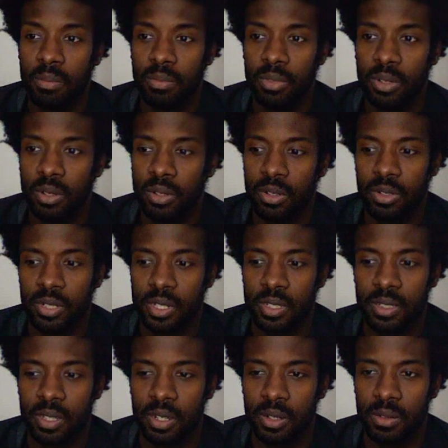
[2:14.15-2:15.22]
You
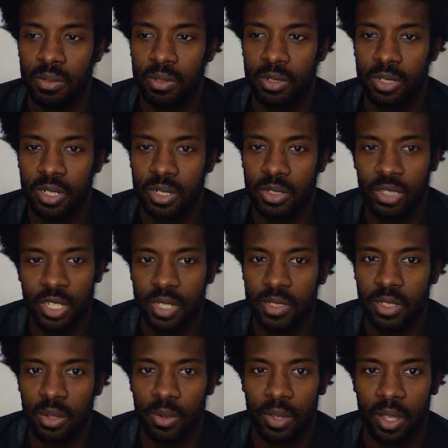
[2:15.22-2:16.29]
just
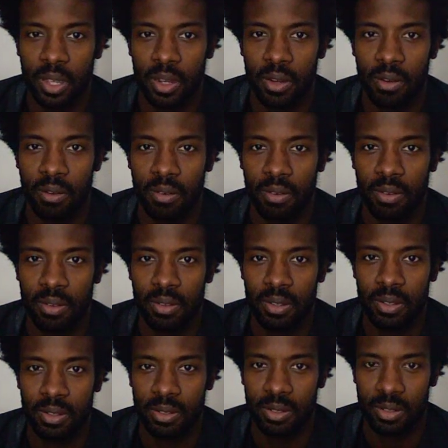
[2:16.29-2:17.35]
don't care.
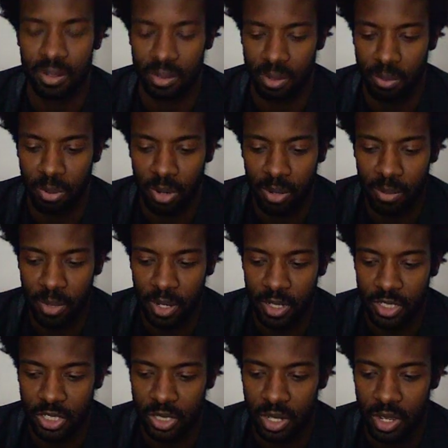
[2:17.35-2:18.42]
You pretty
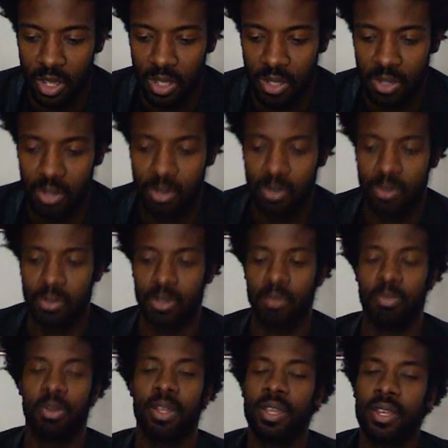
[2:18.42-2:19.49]
much you
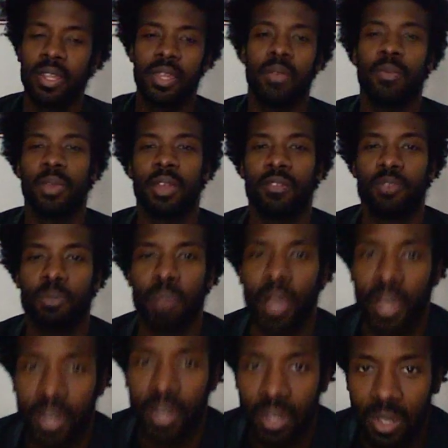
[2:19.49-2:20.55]
blend in with
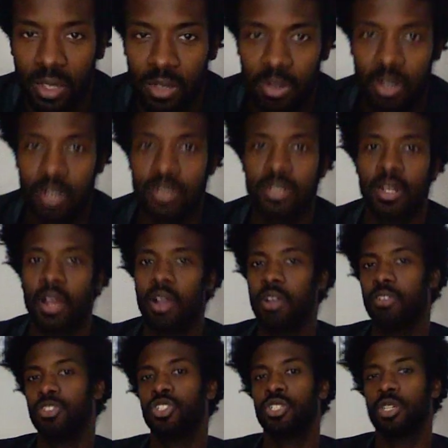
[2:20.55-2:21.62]
everybody. You go to the art
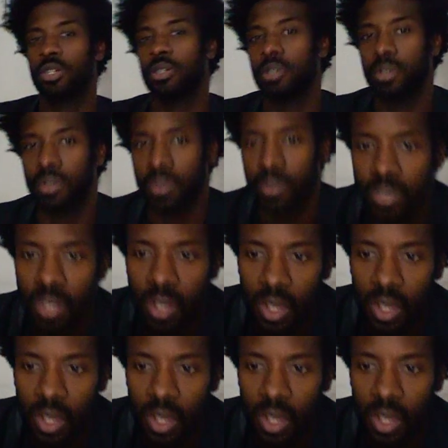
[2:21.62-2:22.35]
shows,